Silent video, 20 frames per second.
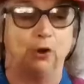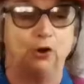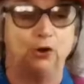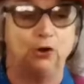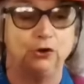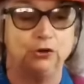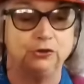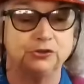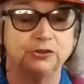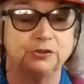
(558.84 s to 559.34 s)

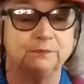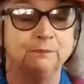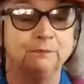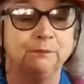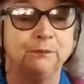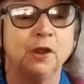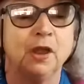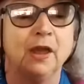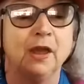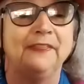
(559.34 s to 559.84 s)
birds
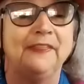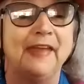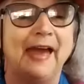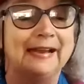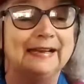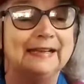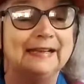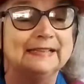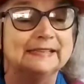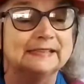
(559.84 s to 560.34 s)

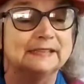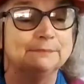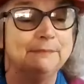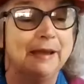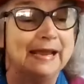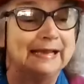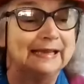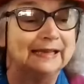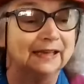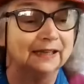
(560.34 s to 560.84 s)
that is
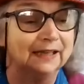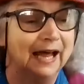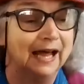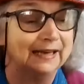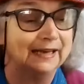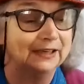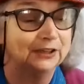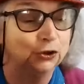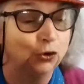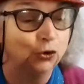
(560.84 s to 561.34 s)
making a
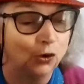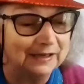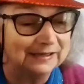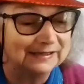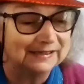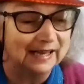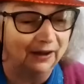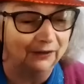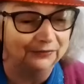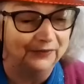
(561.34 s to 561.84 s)
lot of
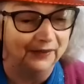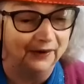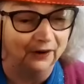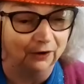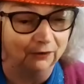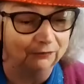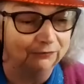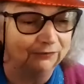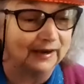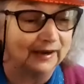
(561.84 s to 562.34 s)
noise out
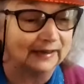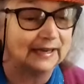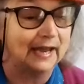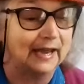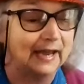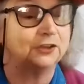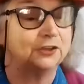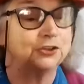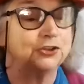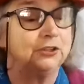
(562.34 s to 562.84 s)
there. In fact,
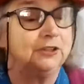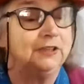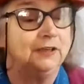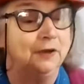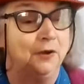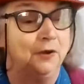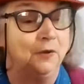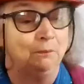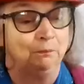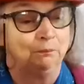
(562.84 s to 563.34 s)
actually,
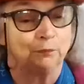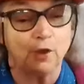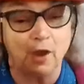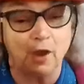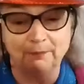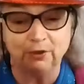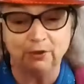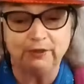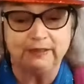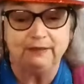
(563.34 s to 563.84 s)

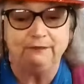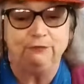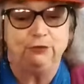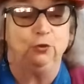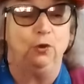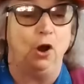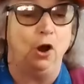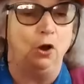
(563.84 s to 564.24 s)
I'm going to give you a